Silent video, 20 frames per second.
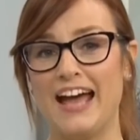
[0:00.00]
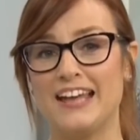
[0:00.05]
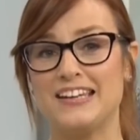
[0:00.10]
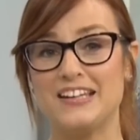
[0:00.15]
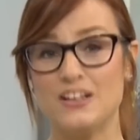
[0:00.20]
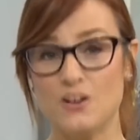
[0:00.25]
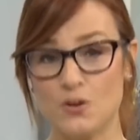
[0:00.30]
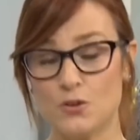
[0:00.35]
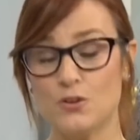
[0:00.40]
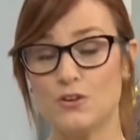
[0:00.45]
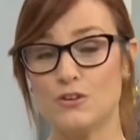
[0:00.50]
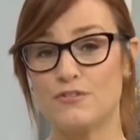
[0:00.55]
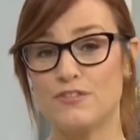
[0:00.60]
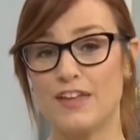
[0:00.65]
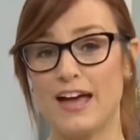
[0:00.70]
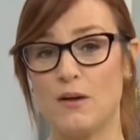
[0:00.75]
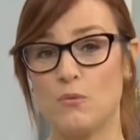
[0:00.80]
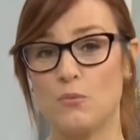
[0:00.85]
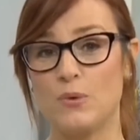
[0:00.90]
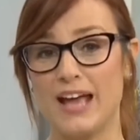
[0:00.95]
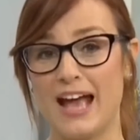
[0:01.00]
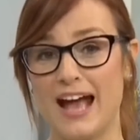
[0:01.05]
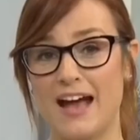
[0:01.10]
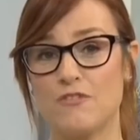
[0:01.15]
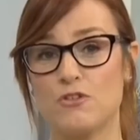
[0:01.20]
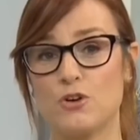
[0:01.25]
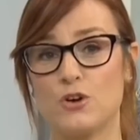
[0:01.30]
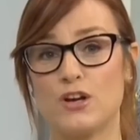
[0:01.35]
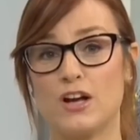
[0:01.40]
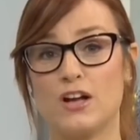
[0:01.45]
And in honour of that, we
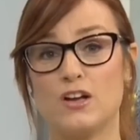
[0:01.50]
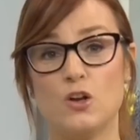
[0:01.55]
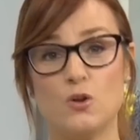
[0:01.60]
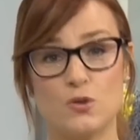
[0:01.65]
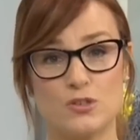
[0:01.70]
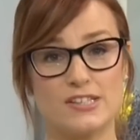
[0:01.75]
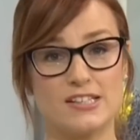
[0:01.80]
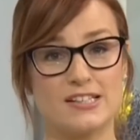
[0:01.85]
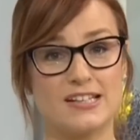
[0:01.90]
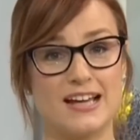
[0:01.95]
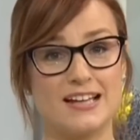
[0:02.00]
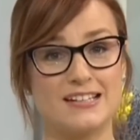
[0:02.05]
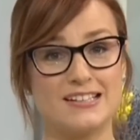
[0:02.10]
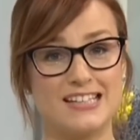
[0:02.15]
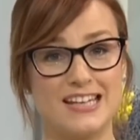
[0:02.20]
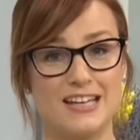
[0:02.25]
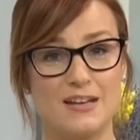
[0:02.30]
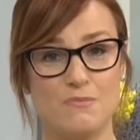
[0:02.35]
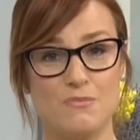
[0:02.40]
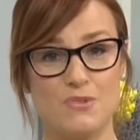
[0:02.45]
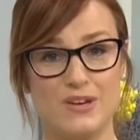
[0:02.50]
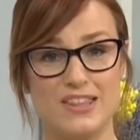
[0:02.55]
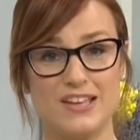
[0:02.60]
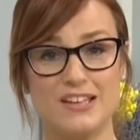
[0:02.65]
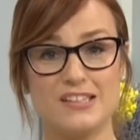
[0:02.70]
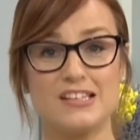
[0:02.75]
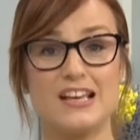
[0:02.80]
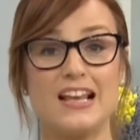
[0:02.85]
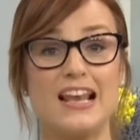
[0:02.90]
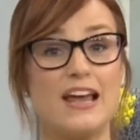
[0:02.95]
have got our L'Occitane team with
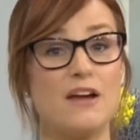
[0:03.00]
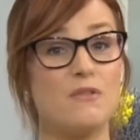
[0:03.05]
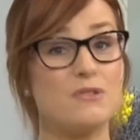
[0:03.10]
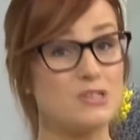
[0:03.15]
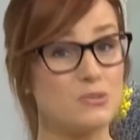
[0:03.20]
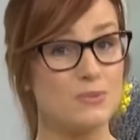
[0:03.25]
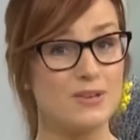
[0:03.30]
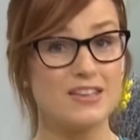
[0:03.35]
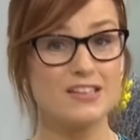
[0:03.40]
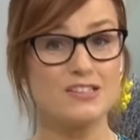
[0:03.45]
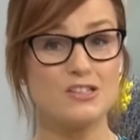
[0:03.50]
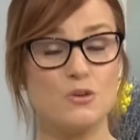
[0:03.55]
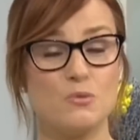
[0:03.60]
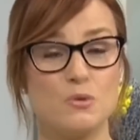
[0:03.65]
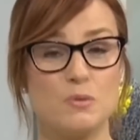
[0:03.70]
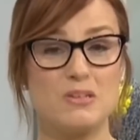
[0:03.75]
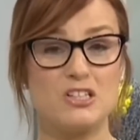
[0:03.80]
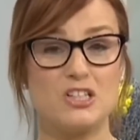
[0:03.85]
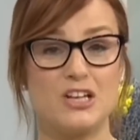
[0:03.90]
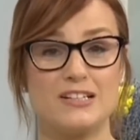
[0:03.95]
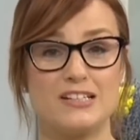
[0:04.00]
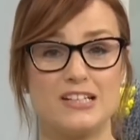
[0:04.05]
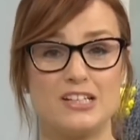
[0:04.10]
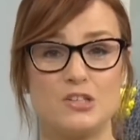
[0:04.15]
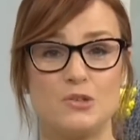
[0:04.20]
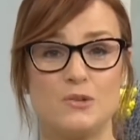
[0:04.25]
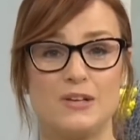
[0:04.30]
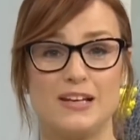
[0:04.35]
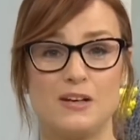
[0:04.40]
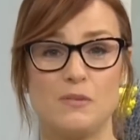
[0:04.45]
us. Claire is with us, who we'll be
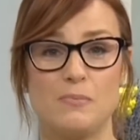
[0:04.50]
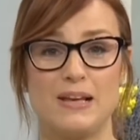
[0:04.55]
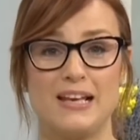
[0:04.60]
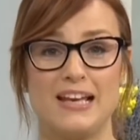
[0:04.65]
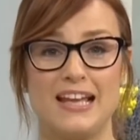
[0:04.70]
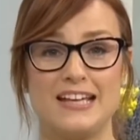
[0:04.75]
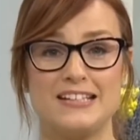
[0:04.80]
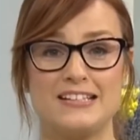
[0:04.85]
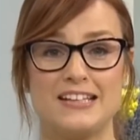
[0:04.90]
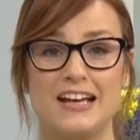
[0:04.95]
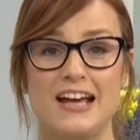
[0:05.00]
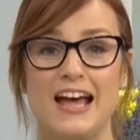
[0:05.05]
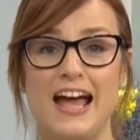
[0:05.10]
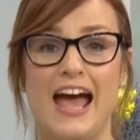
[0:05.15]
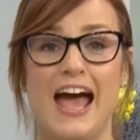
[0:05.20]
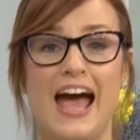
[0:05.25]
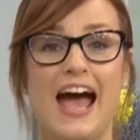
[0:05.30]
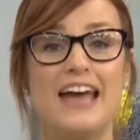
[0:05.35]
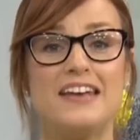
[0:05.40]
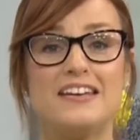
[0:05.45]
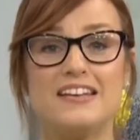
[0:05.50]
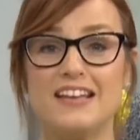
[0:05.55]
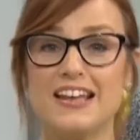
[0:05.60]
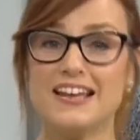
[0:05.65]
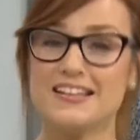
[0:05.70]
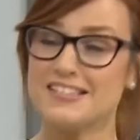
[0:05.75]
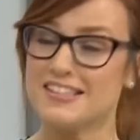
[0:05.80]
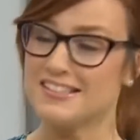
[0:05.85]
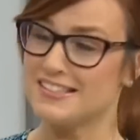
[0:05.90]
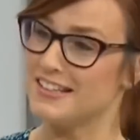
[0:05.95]
chatting to a little bit later, and
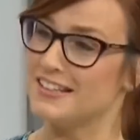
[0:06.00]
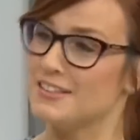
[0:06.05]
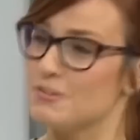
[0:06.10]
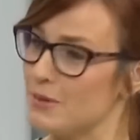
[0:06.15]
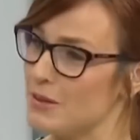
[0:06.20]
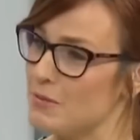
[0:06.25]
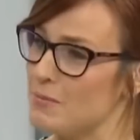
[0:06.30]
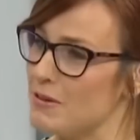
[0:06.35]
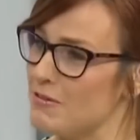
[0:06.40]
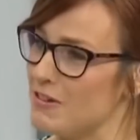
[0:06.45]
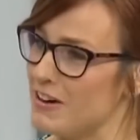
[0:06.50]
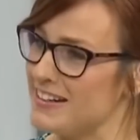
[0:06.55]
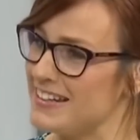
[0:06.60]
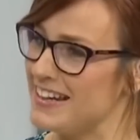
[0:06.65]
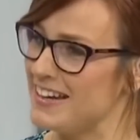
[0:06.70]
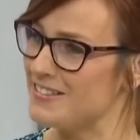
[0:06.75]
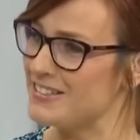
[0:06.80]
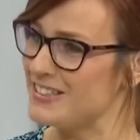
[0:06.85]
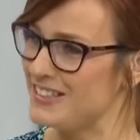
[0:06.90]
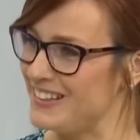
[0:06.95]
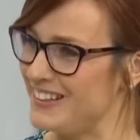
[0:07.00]
Alexis is with me right now